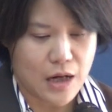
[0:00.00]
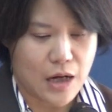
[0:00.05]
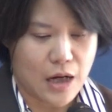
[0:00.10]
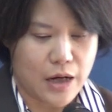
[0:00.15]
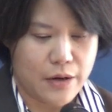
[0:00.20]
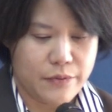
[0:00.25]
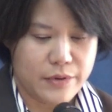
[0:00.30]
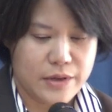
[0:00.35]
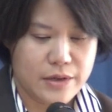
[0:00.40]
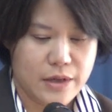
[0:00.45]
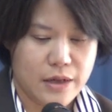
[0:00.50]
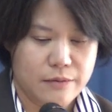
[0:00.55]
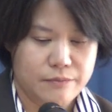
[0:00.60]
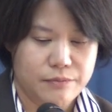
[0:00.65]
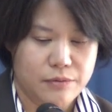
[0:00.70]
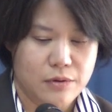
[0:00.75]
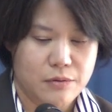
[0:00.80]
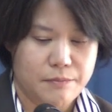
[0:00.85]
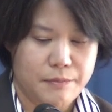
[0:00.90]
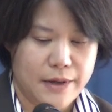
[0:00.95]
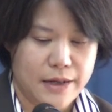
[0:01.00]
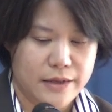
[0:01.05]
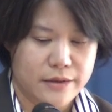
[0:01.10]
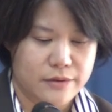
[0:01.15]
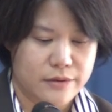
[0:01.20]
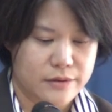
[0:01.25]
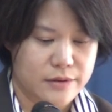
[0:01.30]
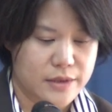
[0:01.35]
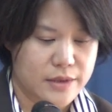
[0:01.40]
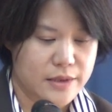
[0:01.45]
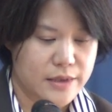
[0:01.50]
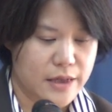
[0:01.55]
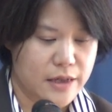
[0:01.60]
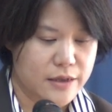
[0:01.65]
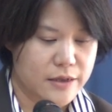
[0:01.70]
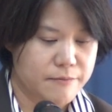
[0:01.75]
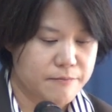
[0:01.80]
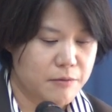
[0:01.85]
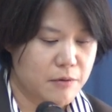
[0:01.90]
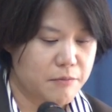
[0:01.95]
I will now provide the
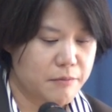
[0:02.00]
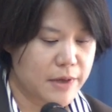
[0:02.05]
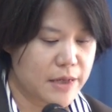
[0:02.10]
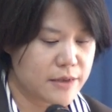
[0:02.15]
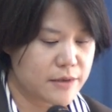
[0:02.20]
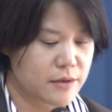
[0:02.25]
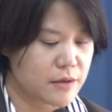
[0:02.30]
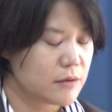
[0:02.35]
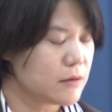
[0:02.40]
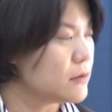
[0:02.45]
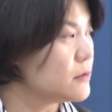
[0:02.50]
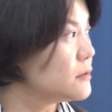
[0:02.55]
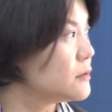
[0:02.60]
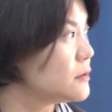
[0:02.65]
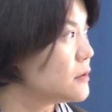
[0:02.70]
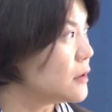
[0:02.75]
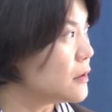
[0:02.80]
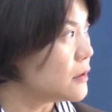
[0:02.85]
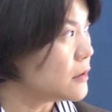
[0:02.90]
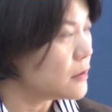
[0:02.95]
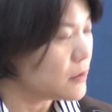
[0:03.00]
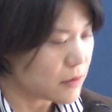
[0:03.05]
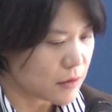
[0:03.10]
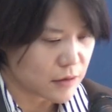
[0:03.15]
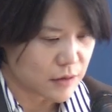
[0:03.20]
detailed information on the